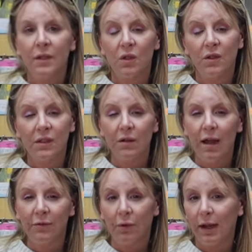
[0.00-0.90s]
So there's a
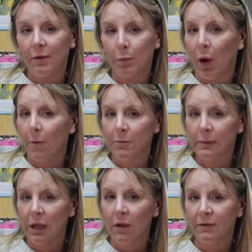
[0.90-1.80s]
lot of creative
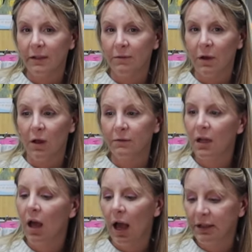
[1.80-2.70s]
problem solving
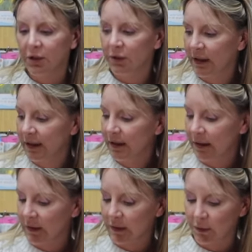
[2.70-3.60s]
involved. I do think that
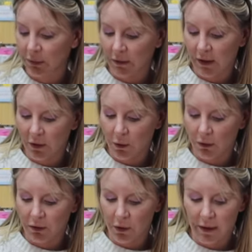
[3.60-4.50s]
this is a really
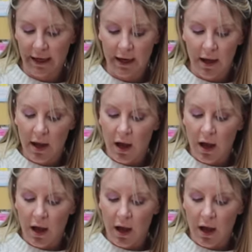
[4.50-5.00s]
cool toy.